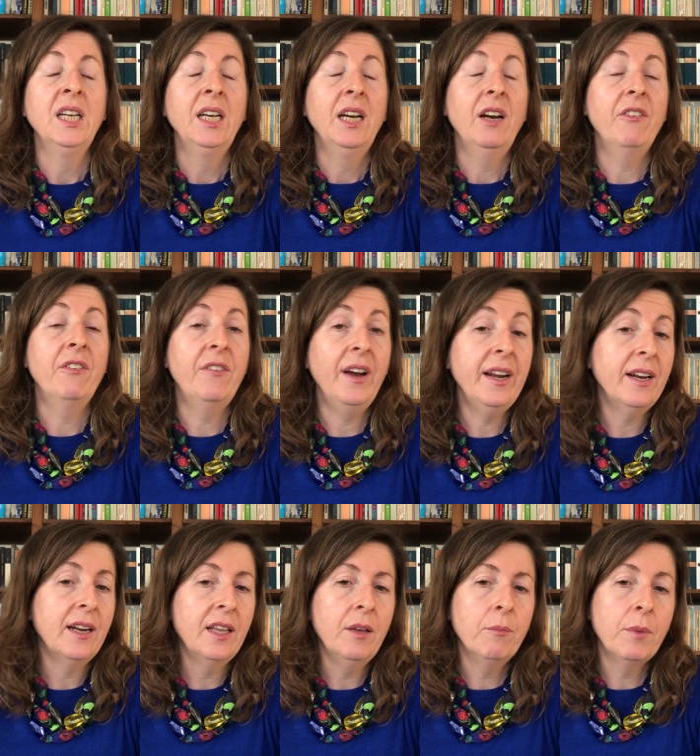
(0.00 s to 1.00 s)
And
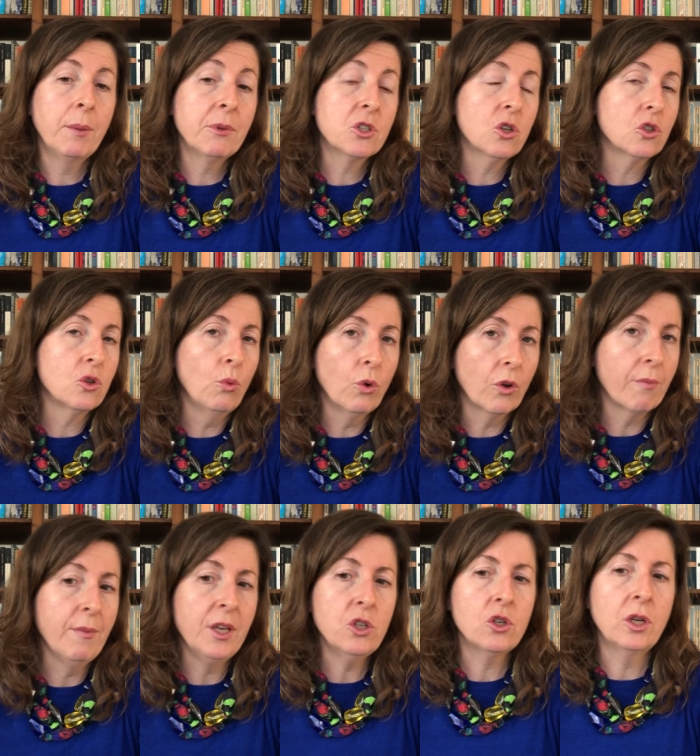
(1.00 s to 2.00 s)
finally, maybe it's also worth
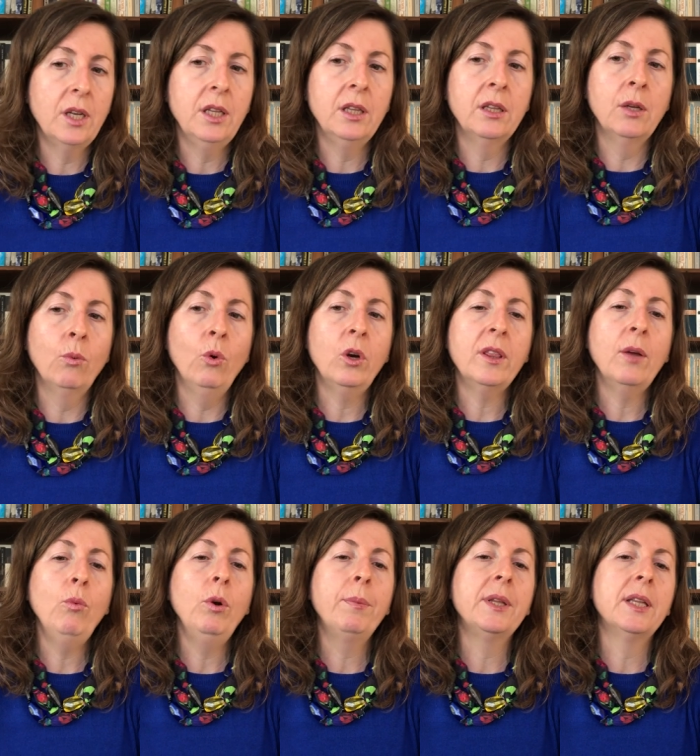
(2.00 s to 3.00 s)
mentioning the work that
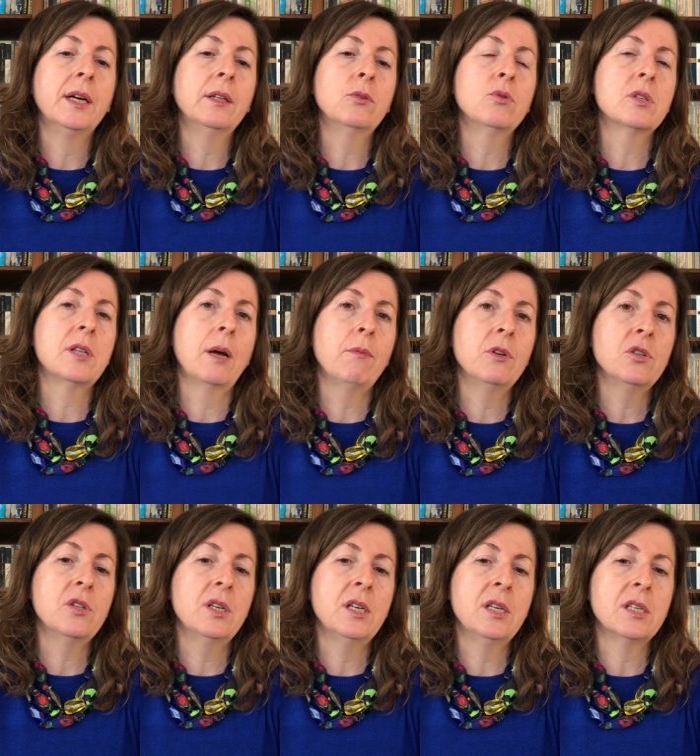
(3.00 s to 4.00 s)
will be done to establish
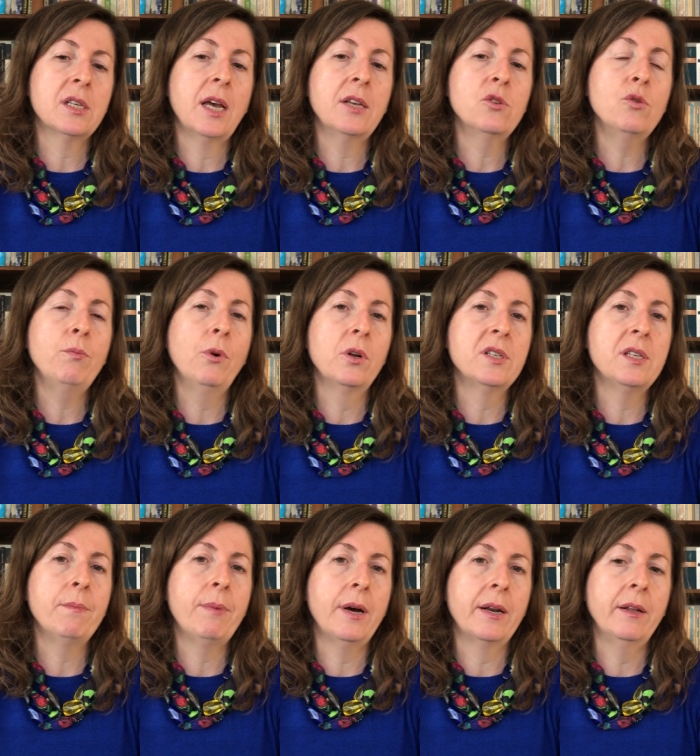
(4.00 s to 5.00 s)
the Science to Policy
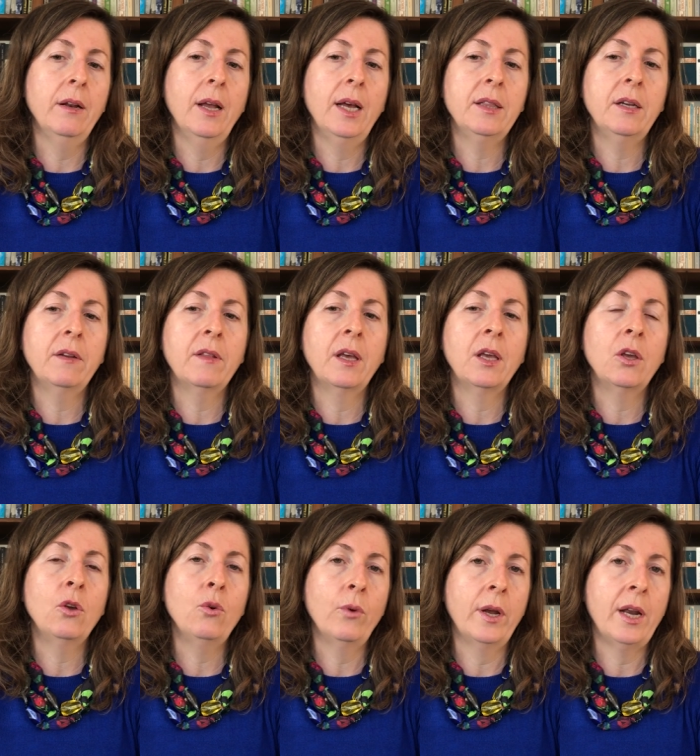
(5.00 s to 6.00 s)
panel under the
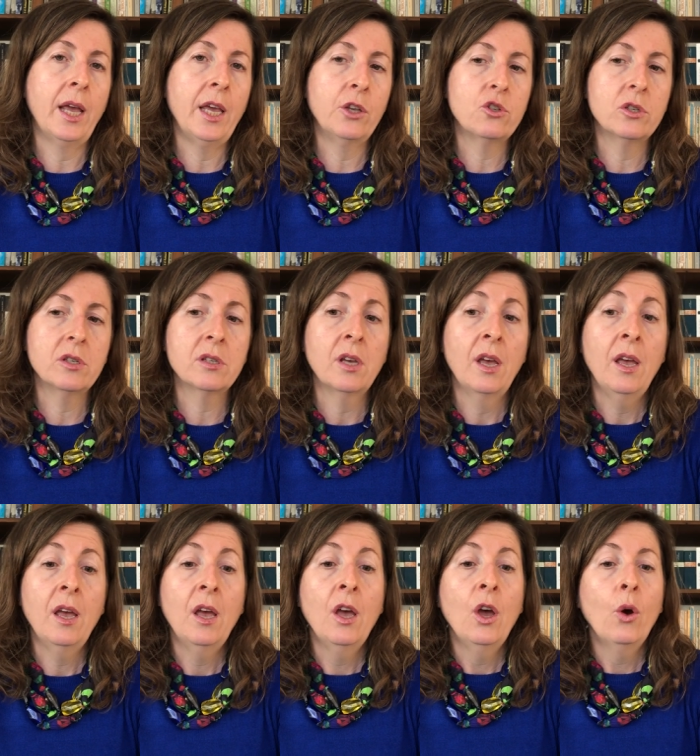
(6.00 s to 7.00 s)
UN aegis.
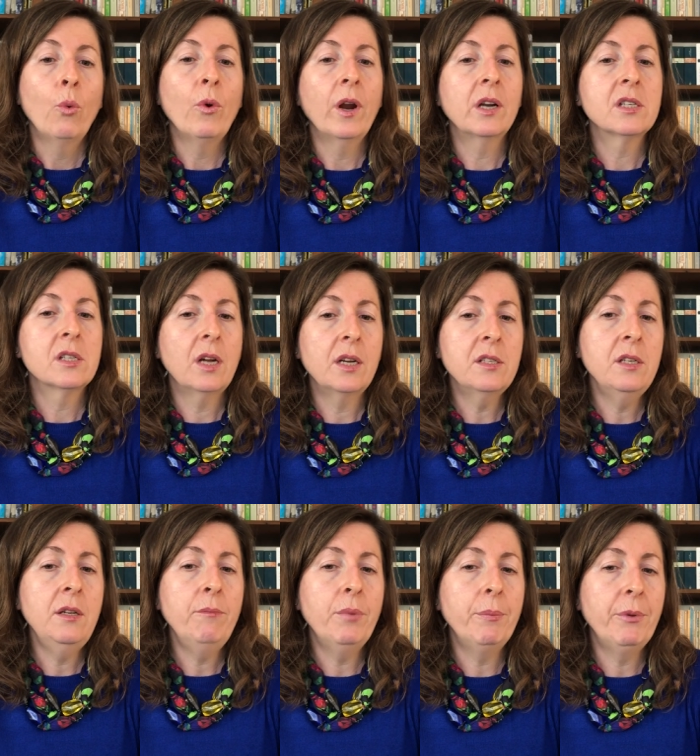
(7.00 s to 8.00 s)
We are
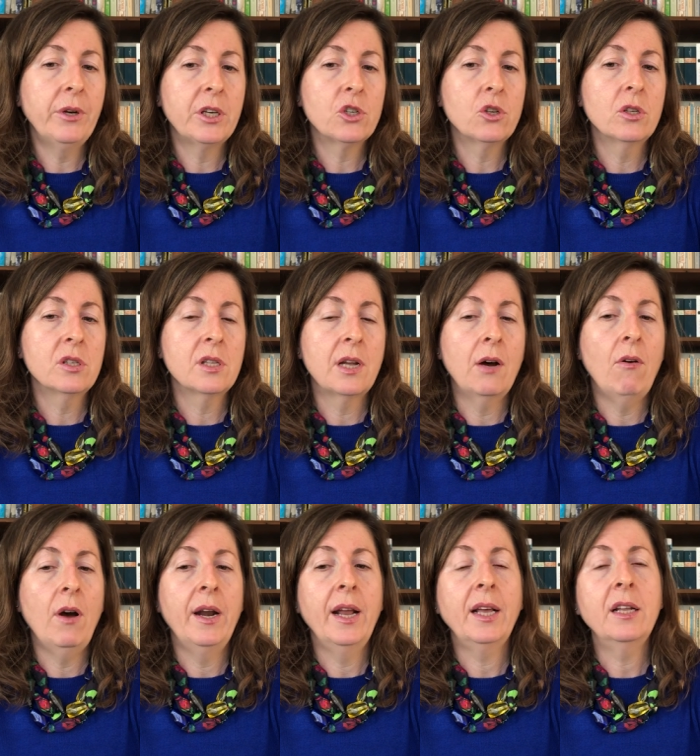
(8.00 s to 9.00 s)
starting preparations now,
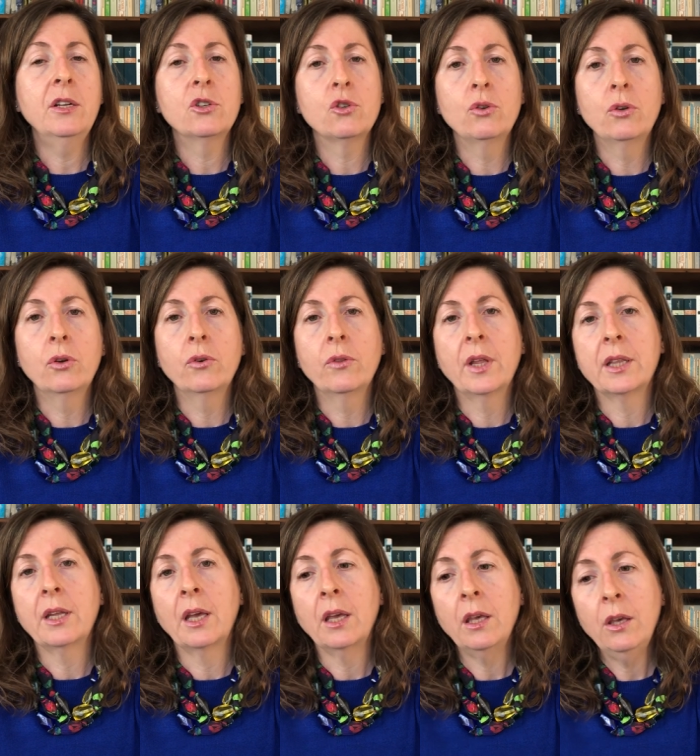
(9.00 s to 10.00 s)
and I can assure you that
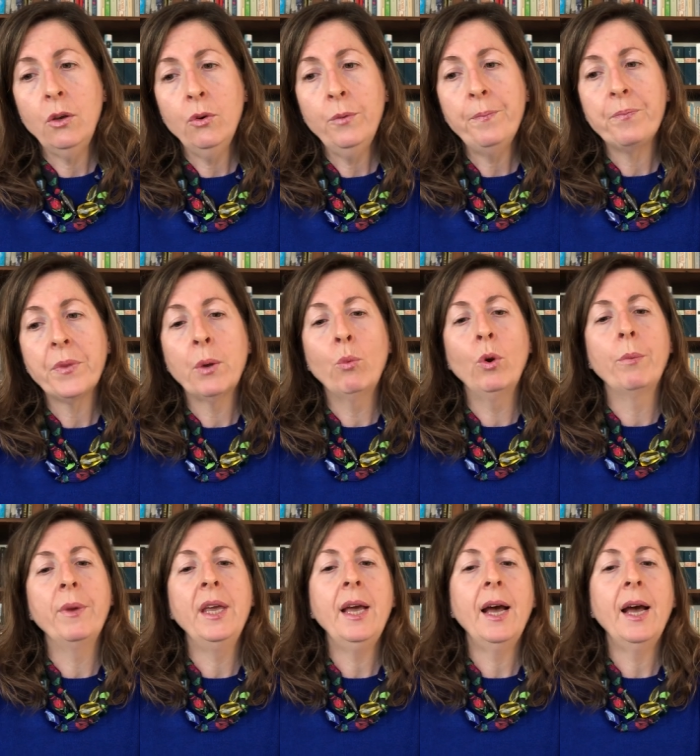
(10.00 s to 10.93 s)
the EU will be